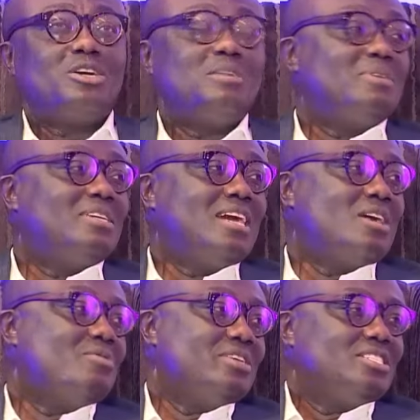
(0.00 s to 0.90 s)
Talking about the
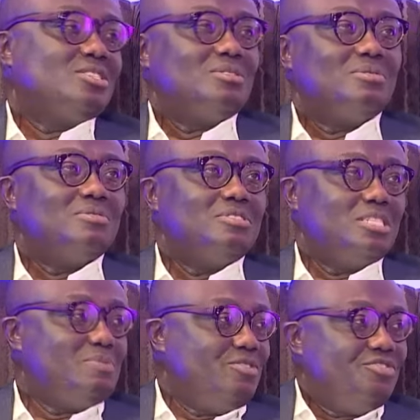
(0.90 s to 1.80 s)
language, so yeah. you
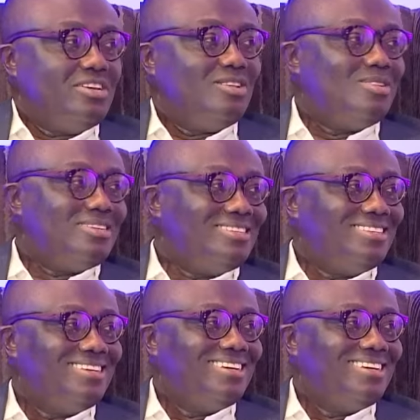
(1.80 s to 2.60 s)
speak Twi a lot?